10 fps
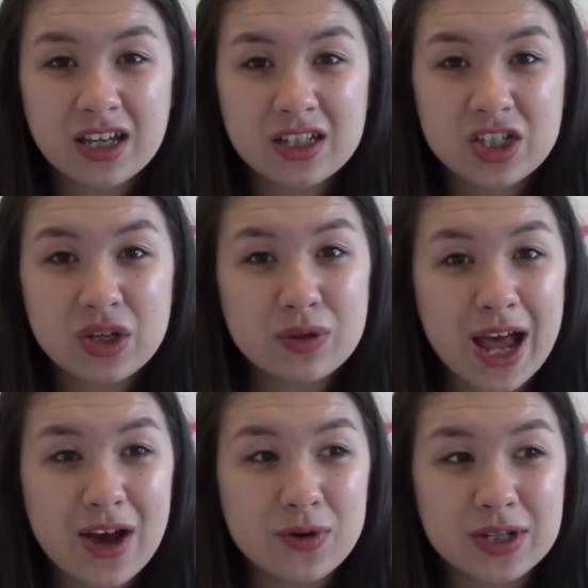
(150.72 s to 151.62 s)
chilled
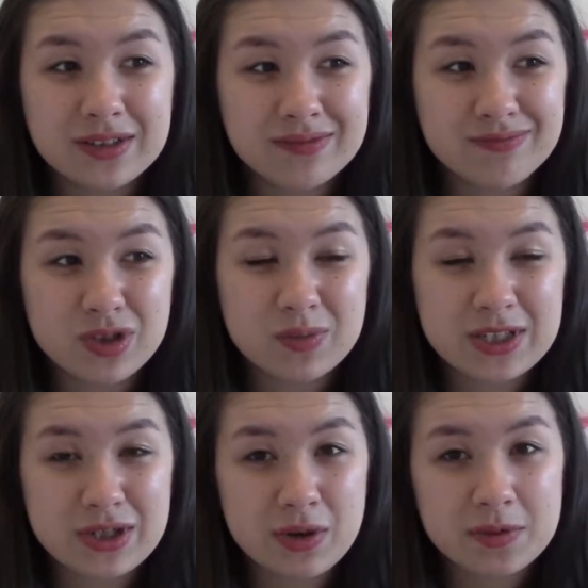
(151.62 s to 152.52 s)
out and not be
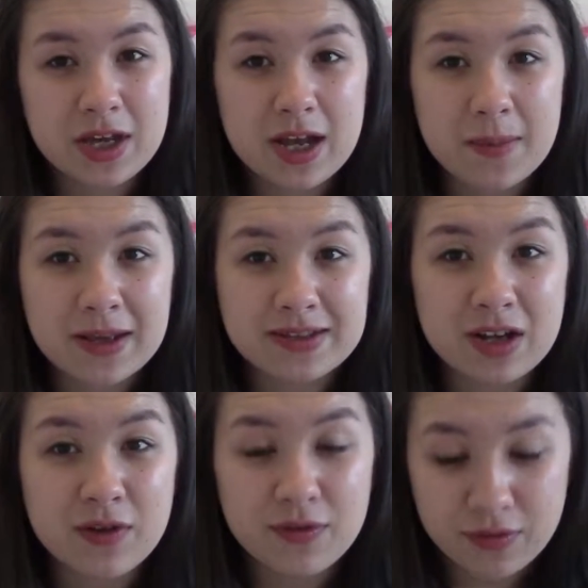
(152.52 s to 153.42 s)
too uptight about
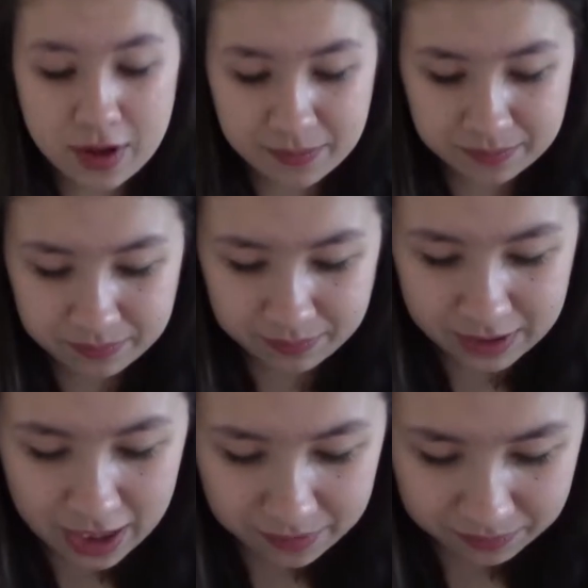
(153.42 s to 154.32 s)
stuff,
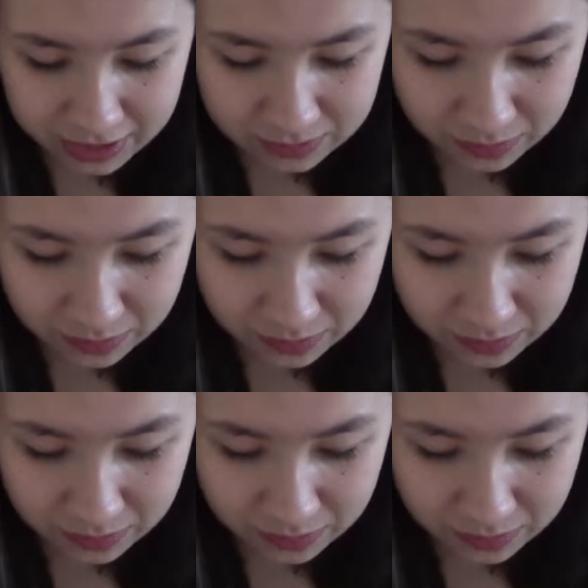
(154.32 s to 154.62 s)
but yeah, that's